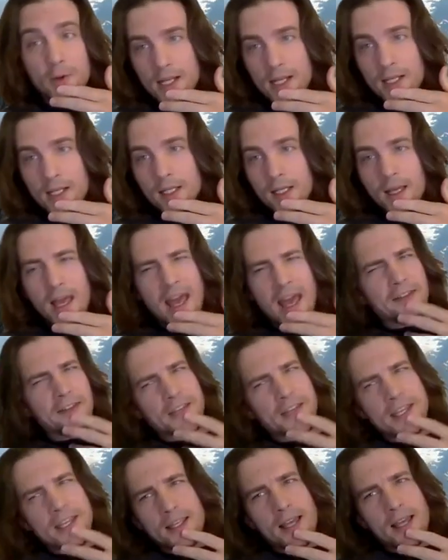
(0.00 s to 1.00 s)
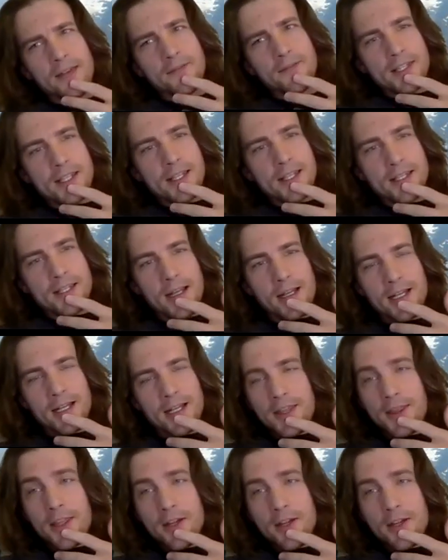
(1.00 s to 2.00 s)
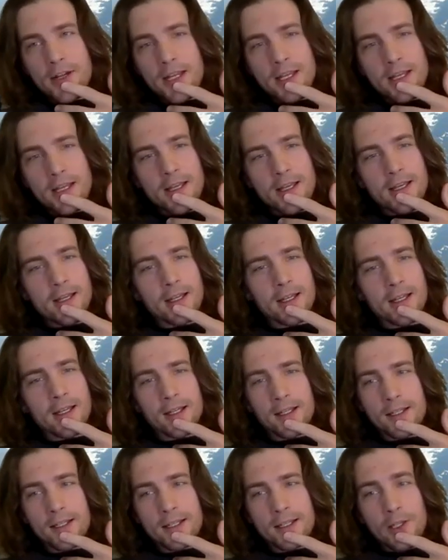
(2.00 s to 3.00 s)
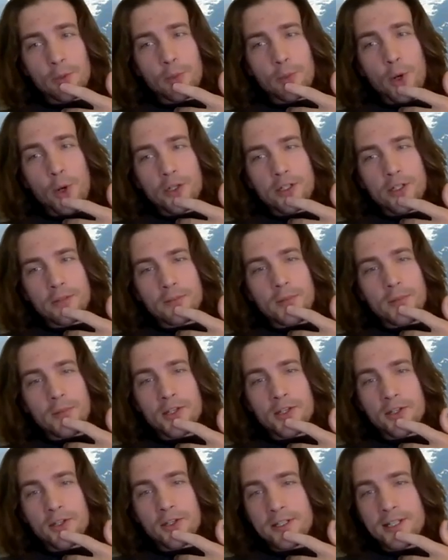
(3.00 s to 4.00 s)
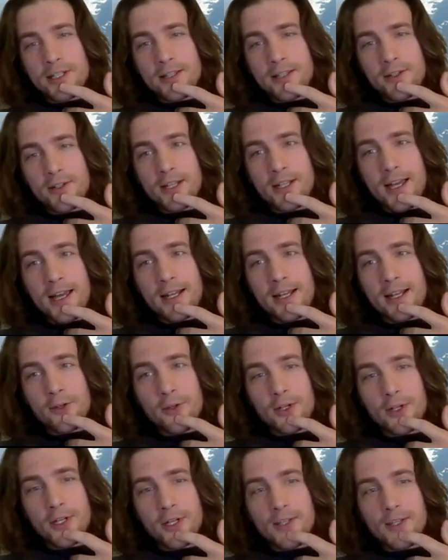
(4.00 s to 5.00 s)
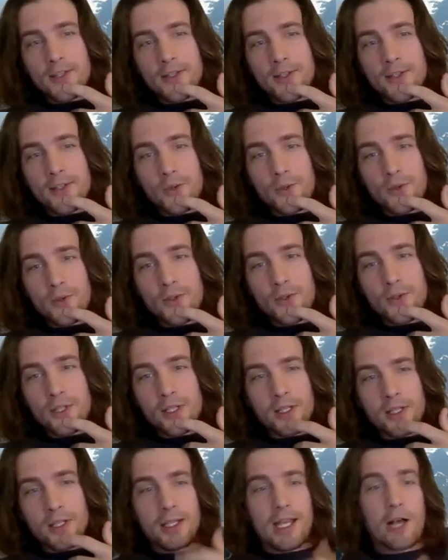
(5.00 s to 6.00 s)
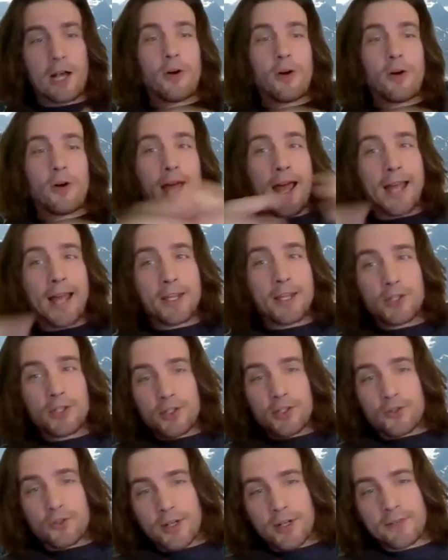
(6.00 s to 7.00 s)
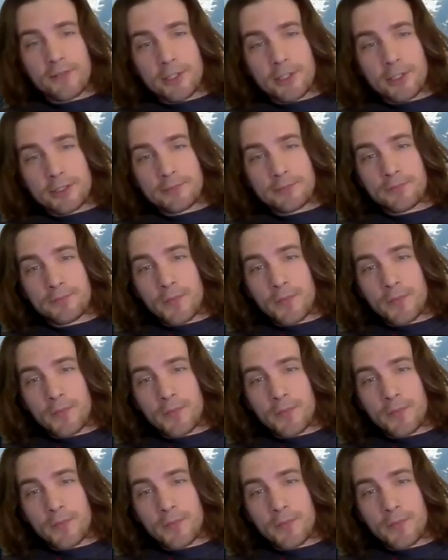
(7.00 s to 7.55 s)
heavy emphasis on in theory, nilpotent modular tensor categories whose Galois action is trivial